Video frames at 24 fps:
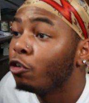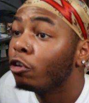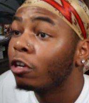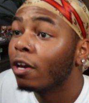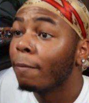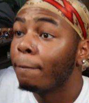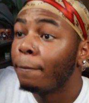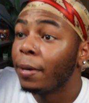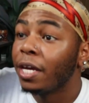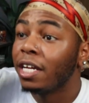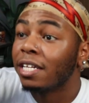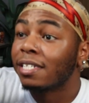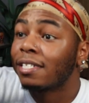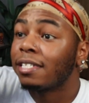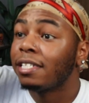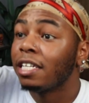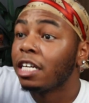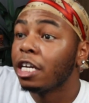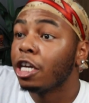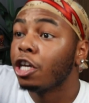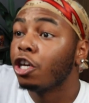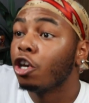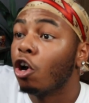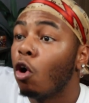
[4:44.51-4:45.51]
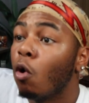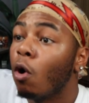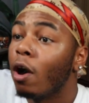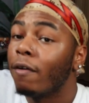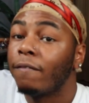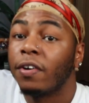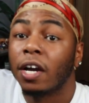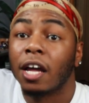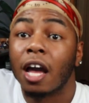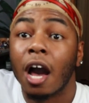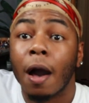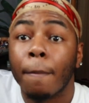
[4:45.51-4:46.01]
You could be a CEO
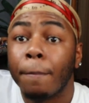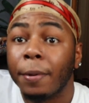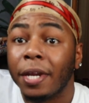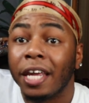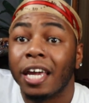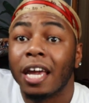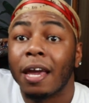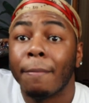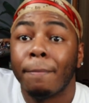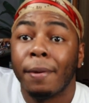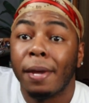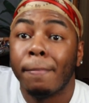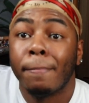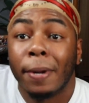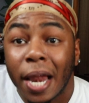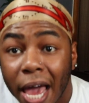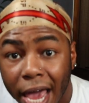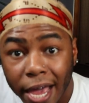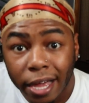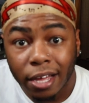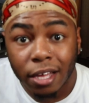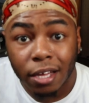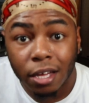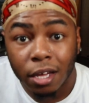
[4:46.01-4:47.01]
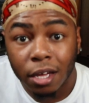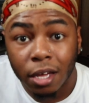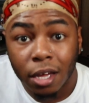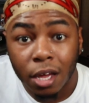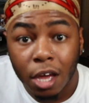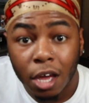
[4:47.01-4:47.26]
of a company and be black.